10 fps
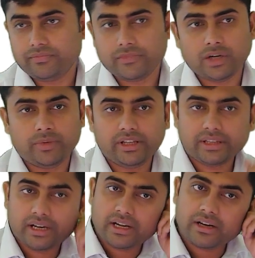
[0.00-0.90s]
How many?
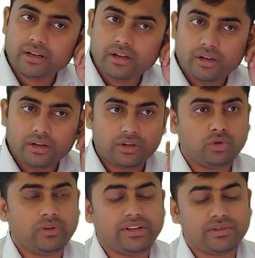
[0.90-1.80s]
There are two
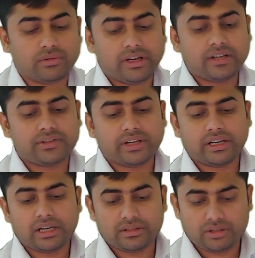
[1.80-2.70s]
ways to create string
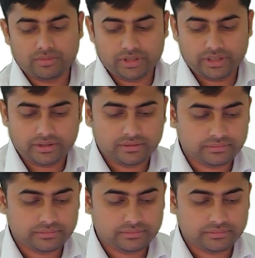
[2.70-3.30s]
class object.